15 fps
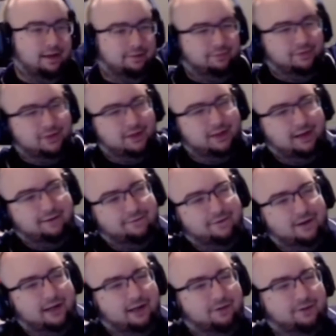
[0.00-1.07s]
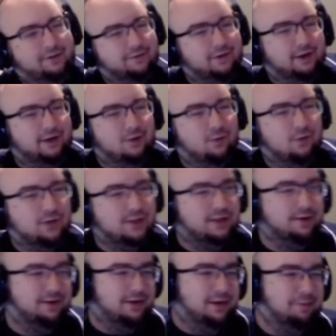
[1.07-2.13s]
Shit, I fell off the fucking horse
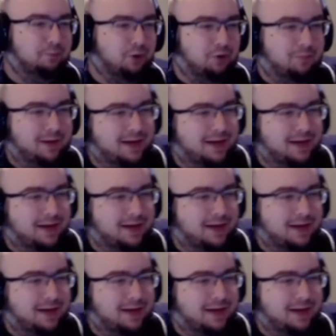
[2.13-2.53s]
and broke my